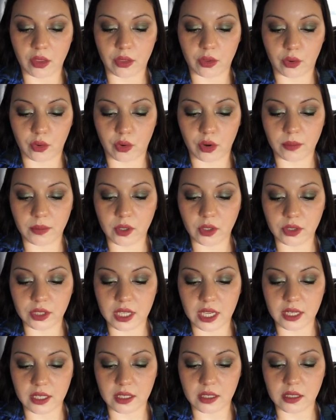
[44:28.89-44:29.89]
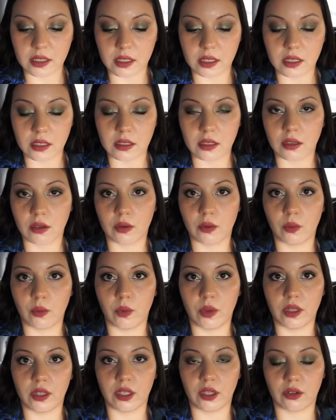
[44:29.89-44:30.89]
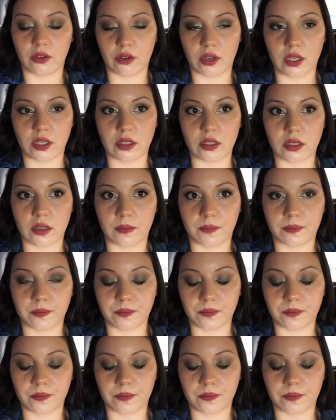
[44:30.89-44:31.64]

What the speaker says: the criminal tendencies will increase.